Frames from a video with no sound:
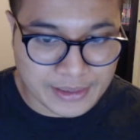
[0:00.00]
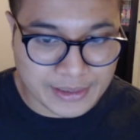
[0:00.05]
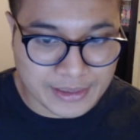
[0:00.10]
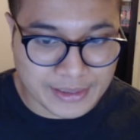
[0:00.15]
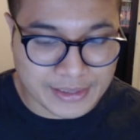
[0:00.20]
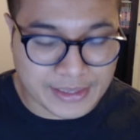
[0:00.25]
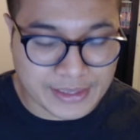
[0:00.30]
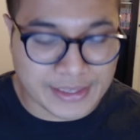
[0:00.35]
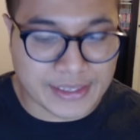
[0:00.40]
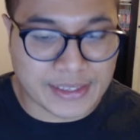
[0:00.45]

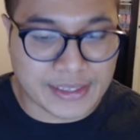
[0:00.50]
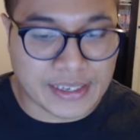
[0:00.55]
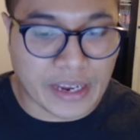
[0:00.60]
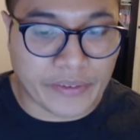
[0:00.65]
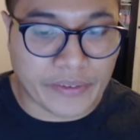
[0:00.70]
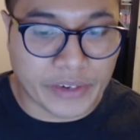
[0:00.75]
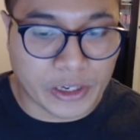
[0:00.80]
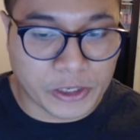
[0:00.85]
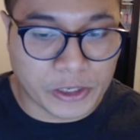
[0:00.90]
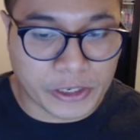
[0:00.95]
This is
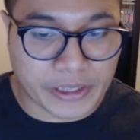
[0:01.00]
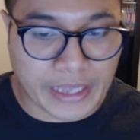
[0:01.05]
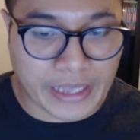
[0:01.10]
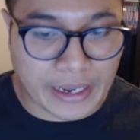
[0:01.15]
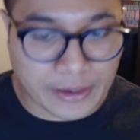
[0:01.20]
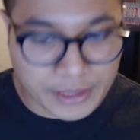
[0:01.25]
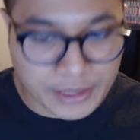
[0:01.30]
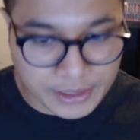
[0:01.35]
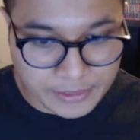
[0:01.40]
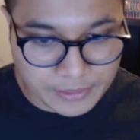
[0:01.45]

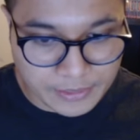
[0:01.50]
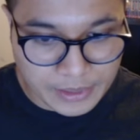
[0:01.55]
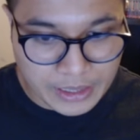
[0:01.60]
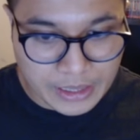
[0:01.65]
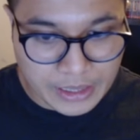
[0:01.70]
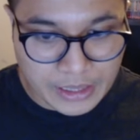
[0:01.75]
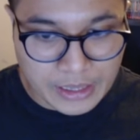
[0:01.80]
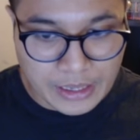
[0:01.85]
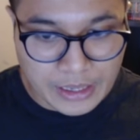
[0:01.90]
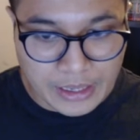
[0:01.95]
700,000.
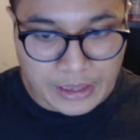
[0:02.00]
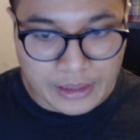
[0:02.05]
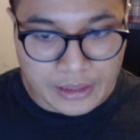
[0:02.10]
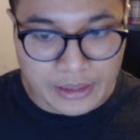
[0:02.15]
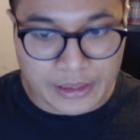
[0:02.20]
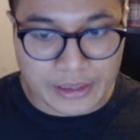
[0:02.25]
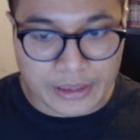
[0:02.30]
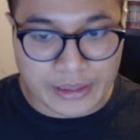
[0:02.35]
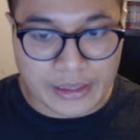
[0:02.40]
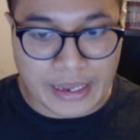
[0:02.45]

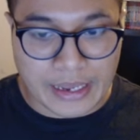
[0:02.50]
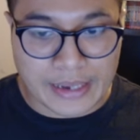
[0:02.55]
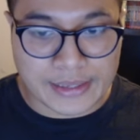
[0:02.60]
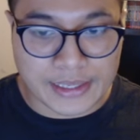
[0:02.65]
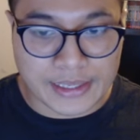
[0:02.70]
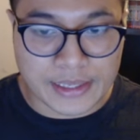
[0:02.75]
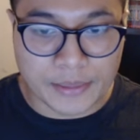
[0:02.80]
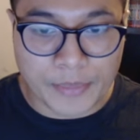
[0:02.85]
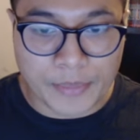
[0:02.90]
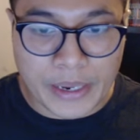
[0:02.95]
Like
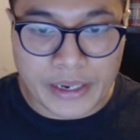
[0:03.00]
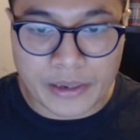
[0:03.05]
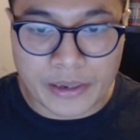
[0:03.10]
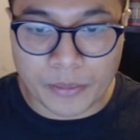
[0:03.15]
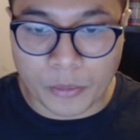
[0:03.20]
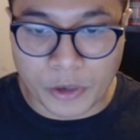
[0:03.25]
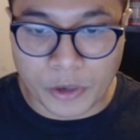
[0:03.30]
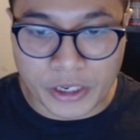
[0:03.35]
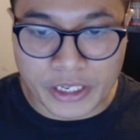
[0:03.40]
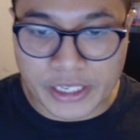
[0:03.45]
estimated
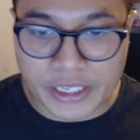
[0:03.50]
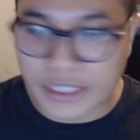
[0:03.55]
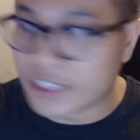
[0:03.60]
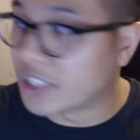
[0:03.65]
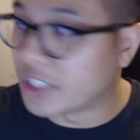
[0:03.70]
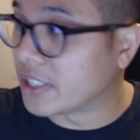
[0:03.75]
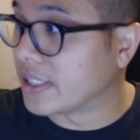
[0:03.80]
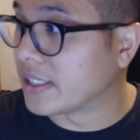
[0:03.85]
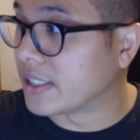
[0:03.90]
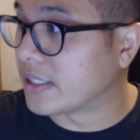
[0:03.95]

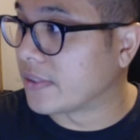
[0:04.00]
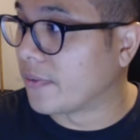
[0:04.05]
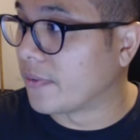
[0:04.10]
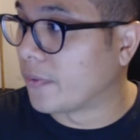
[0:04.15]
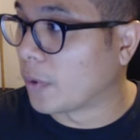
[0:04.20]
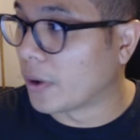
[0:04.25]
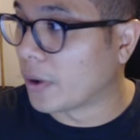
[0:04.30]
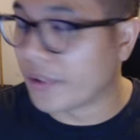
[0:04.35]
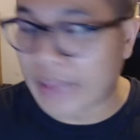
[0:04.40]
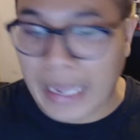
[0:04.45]
mortgage is
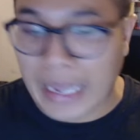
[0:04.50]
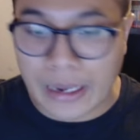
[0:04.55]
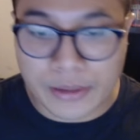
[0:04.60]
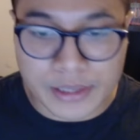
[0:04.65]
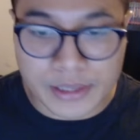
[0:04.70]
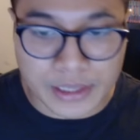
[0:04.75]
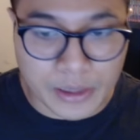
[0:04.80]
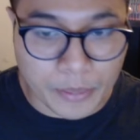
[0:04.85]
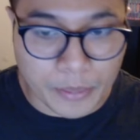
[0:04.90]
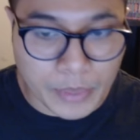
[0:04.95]

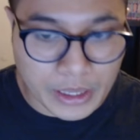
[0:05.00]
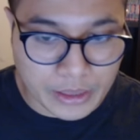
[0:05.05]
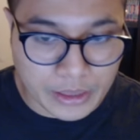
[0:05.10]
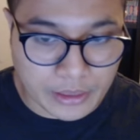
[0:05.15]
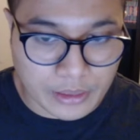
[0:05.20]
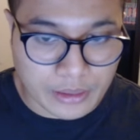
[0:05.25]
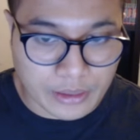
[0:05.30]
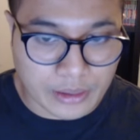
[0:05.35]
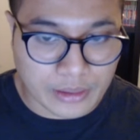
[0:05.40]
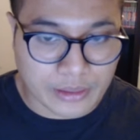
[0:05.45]
4,000 a
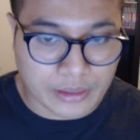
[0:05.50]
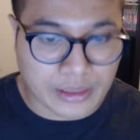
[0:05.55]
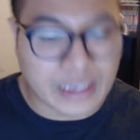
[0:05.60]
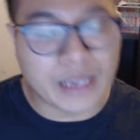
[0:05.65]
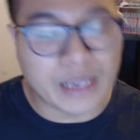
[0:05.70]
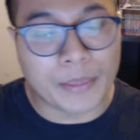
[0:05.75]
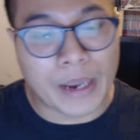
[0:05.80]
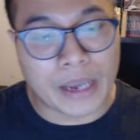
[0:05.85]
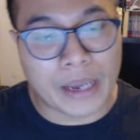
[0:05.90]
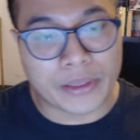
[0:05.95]
month. Think
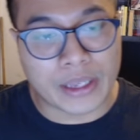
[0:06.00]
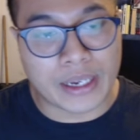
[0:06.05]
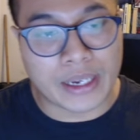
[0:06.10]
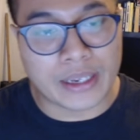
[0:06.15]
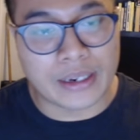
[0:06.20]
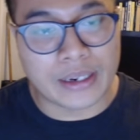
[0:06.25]
about that.